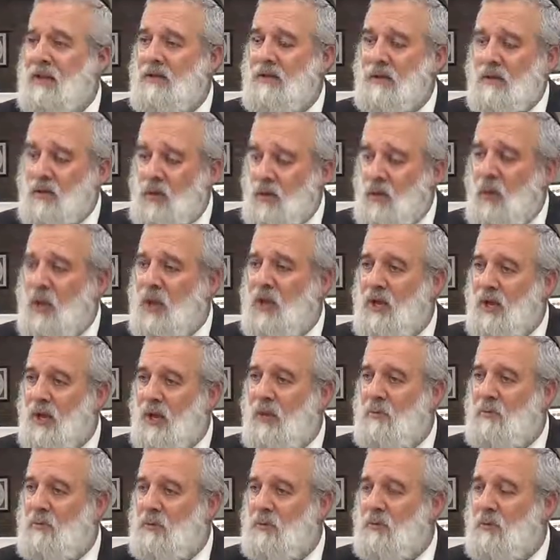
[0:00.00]
that you wake
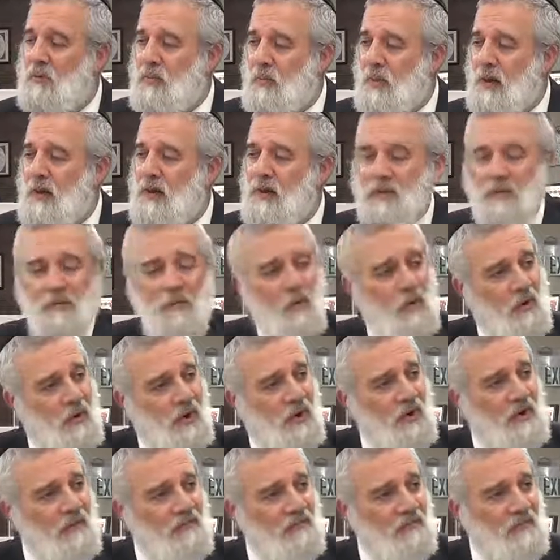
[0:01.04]
up to pray in the
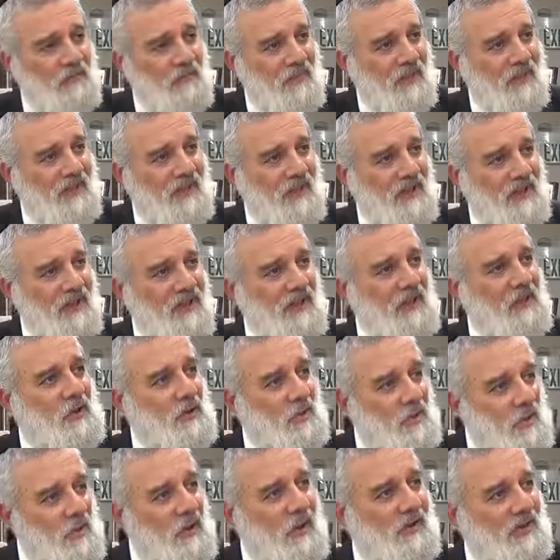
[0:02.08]
morning, that
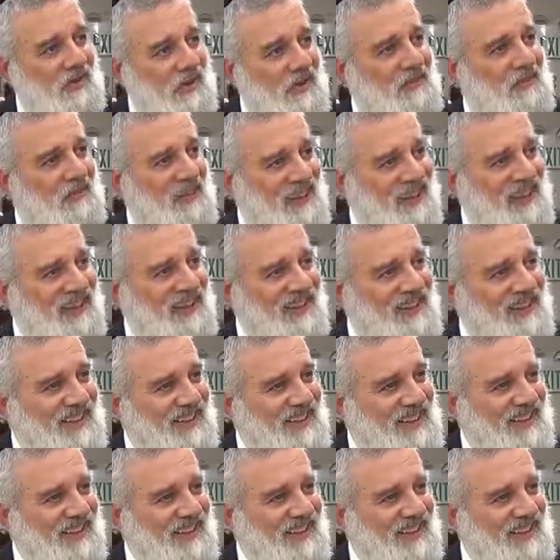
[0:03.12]
you put on tefillin,